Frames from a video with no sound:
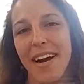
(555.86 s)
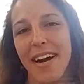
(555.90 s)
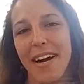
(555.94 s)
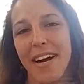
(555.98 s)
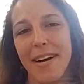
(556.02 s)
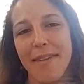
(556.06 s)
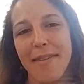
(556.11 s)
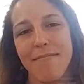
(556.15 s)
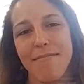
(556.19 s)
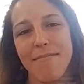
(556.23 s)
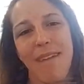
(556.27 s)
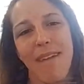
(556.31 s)

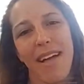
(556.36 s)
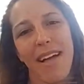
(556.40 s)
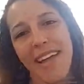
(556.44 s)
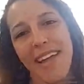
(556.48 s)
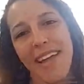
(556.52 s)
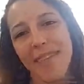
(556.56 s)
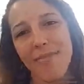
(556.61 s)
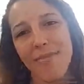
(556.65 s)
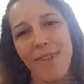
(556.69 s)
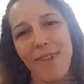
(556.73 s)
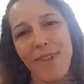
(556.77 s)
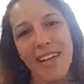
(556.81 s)

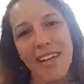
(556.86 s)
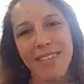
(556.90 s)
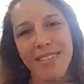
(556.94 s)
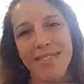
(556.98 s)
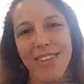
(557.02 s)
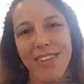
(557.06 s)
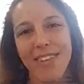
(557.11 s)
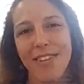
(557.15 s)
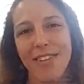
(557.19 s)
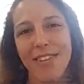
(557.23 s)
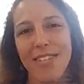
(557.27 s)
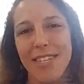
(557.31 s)

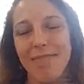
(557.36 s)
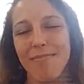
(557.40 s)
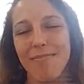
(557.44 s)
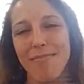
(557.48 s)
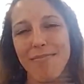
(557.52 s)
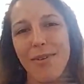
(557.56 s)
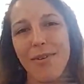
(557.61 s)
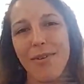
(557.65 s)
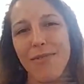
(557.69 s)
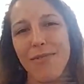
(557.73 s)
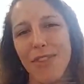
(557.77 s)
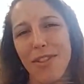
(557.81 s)

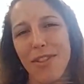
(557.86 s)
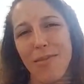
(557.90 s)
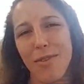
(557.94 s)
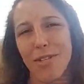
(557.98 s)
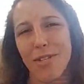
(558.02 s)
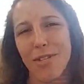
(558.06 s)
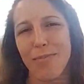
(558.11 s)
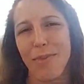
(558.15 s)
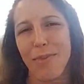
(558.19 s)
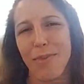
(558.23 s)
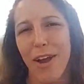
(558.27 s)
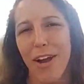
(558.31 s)
For the
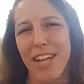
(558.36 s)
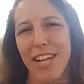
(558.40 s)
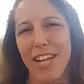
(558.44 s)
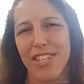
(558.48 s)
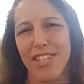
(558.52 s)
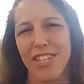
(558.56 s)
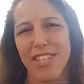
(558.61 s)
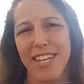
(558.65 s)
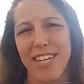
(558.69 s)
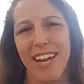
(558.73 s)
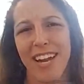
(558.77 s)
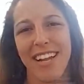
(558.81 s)
most part,
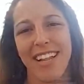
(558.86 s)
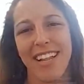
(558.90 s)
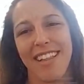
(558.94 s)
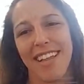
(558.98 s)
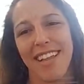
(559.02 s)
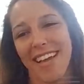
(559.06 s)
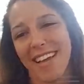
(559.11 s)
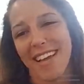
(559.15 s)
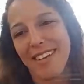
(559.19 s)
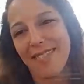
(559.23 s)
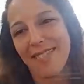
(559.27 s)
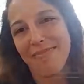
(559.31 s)
I just kind of
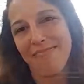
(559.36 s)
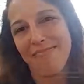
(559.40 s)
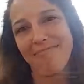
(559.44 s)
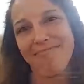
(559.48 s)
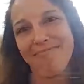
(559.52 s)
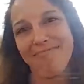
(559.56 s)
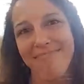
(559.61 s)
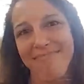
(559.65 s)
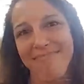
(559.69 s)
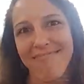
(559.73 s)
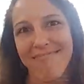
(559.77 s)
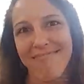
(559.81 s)

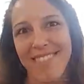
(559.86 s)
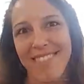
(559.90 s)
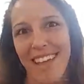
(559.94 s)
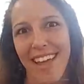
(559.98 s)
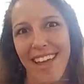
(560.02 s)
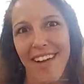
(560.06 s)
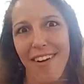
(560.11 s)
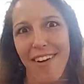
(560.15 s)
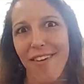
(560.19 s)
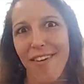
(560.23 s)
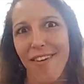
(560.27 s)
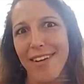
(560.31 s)
like
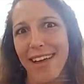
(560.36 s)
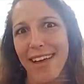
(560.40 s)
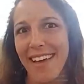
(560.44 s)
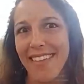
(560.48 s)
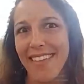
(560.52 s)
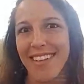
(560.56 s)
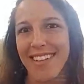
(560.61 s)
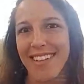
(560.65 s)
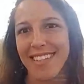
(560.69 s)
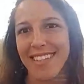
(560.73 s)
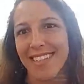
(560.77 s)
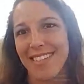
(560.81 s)
say, oh,
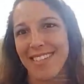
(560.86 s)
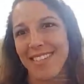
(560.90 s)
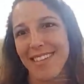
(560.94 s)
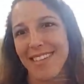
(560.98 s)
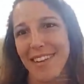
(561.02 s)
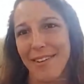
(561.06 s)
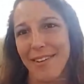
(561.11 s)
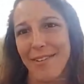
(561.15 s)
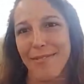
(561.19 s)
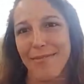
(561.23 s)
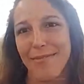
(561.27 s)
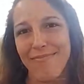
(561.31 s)
okay, that's,
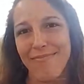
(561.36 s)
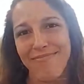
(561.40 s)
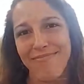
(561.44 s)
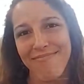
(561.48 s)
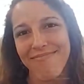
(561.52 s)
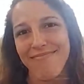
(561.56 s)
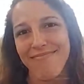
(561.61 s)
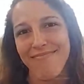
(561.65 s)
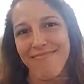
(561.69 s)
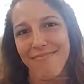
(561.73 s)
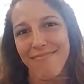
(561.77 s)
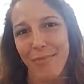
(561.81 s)
you know,
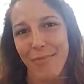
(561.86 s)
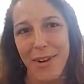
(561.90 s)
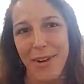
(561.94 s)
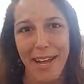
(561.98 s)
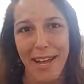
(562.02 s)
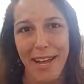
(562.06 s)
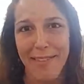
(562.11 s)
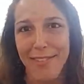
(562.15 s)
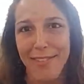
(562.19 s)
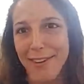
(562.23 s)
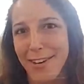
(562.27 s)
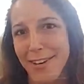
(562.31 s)

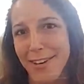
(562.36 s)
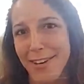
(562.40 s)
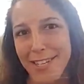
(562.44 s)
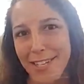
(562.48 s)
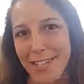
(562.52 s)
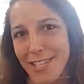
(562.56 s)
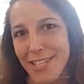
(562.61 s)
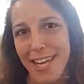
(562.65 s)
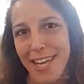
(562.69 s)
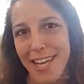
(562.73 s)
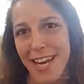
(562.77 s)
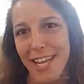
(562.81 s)
whatever,
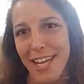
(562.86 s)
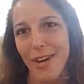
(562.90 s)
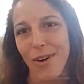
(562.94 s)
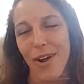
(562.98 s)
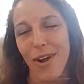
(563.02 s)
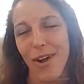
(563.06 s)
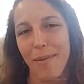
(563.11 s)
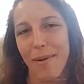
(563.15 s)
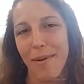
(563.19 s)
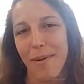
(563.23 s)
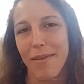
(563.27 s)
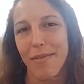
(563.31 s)
and just kind of go
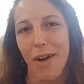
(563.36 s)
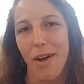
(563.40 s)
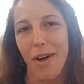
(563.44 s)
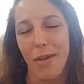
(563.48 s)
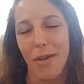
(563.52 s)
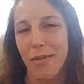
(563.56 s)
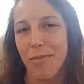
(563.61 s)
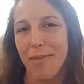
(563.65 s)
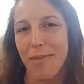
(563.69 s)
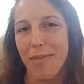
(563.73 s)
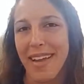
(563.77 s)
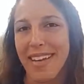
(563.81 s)

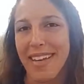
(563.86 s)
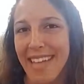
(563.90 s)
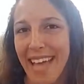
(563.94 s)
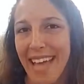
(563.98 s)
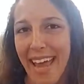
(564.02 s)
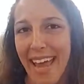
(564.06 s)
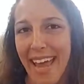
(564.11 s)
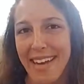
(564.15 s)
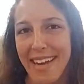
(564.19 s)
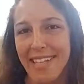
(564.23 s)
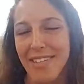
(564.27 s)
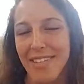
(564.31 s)
on with my
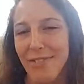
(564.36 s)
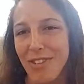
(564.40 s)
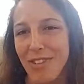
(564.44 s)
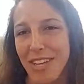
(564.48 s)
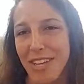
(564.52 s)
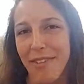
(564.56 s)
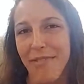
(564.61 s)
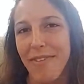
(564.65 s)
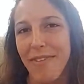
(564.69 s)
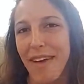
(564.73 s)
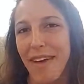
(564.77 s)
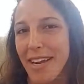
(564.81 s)
day. It doesn't
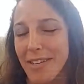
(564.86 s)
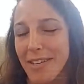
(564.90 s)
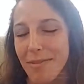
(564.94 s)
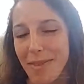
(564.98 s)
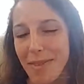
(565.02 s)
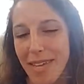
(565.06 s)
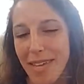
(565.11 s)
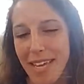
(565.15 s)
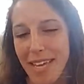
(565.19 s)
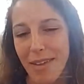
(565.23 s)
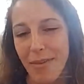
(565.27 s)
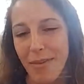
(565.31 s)
really affect
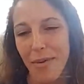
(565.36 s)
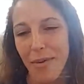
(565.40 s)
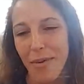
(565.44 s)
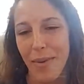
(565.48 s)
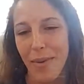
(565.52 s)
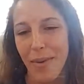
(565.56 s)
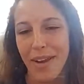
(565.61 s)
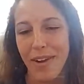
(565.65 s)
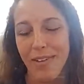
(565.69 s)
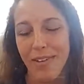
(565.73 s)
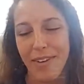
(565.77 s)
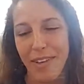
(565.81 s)
me one
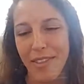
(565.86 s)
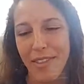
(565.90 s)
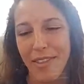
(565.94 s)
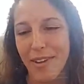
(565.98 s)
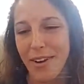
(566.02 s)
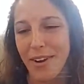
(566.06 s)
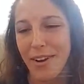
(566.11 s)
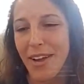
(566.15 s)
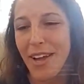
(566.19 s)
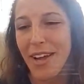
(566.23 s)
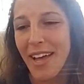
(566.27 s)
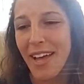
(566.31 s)
way or
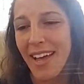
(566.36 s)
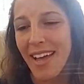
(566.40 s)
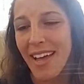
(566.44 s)
another.